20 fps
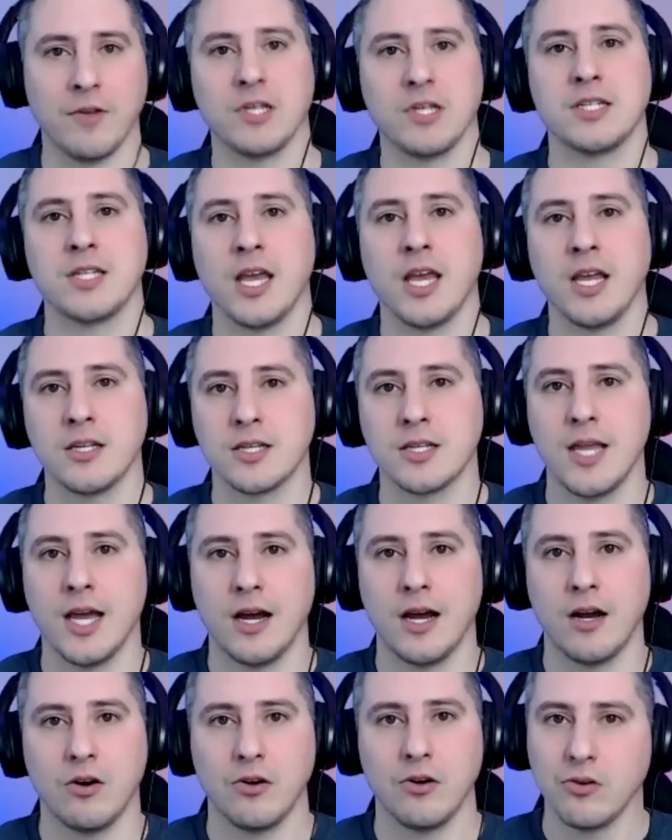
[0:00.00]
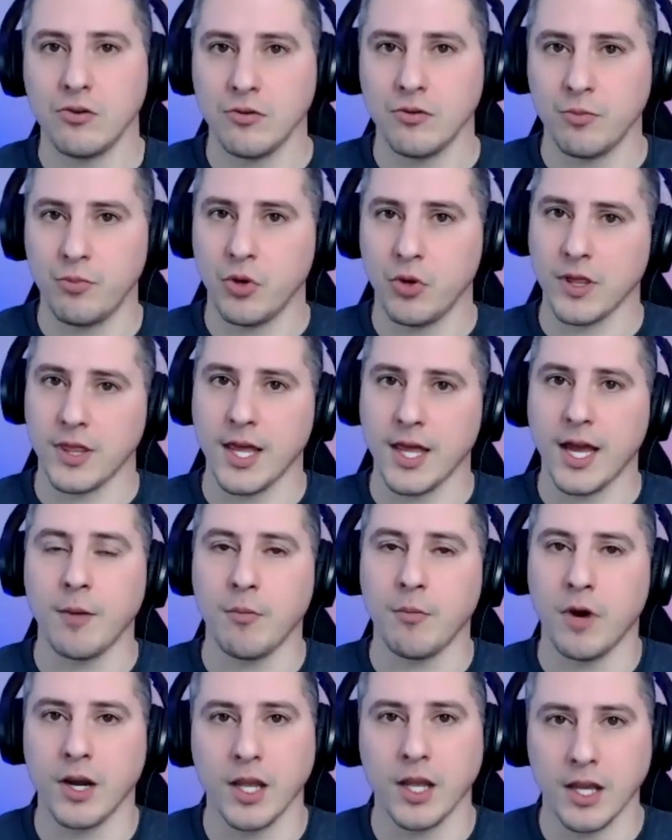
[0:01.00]
states now put that
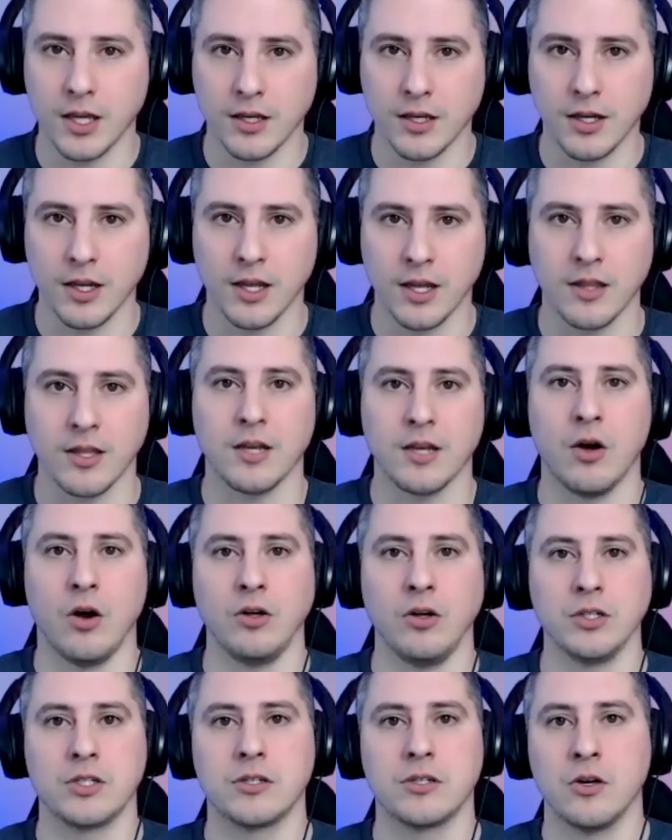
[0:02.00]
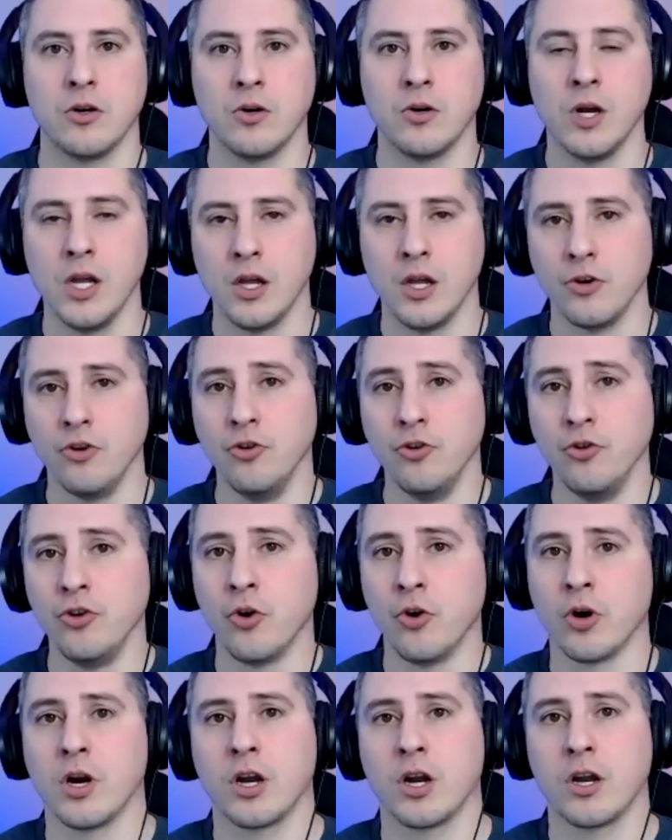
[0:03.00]
money in. And then also New
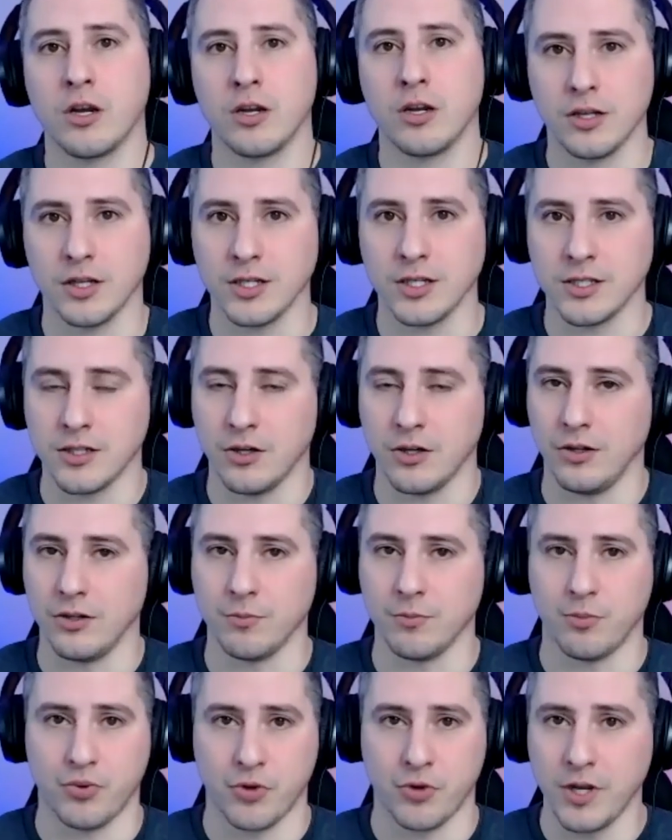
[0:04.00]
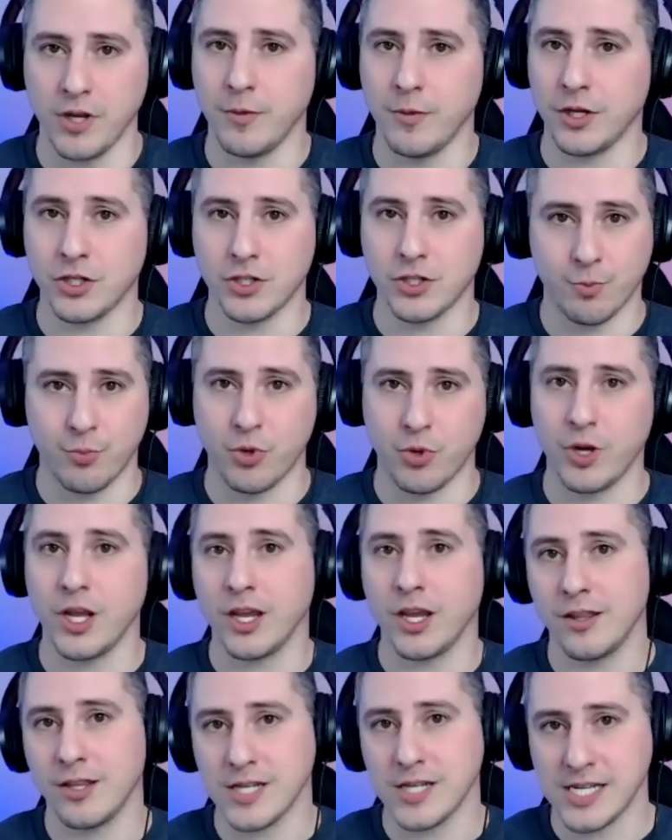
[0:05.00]
York is pretty much putting
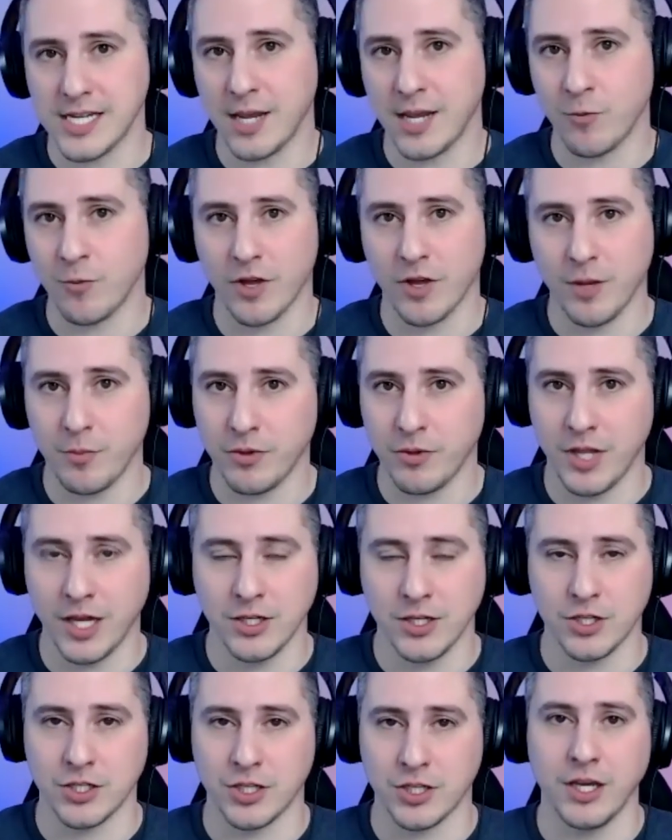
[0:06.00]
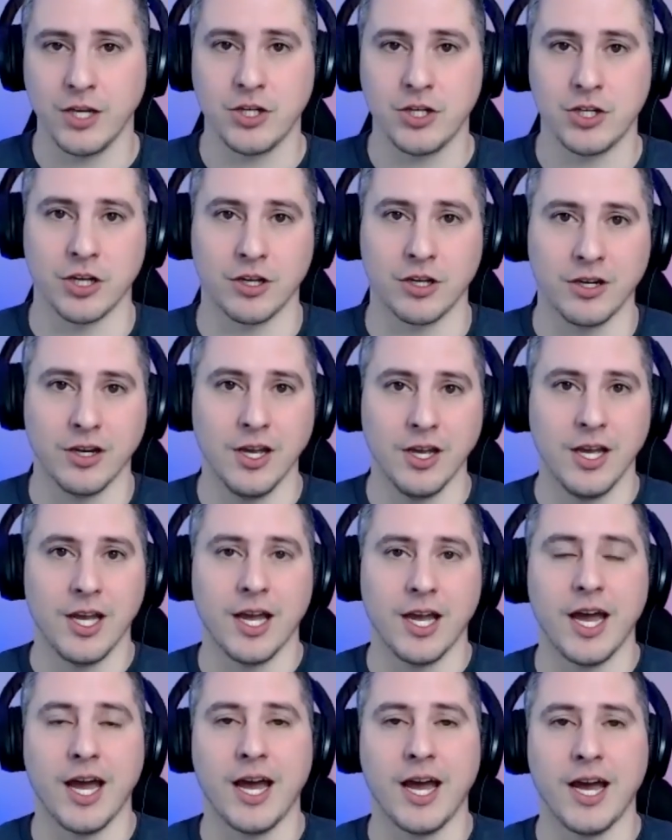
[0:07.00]
in the same type of legislation
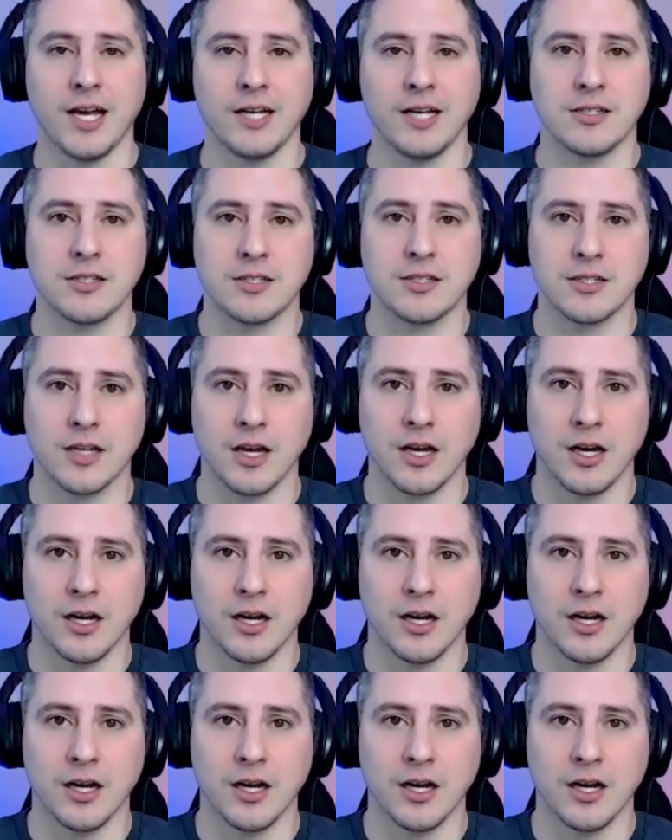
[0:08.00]
as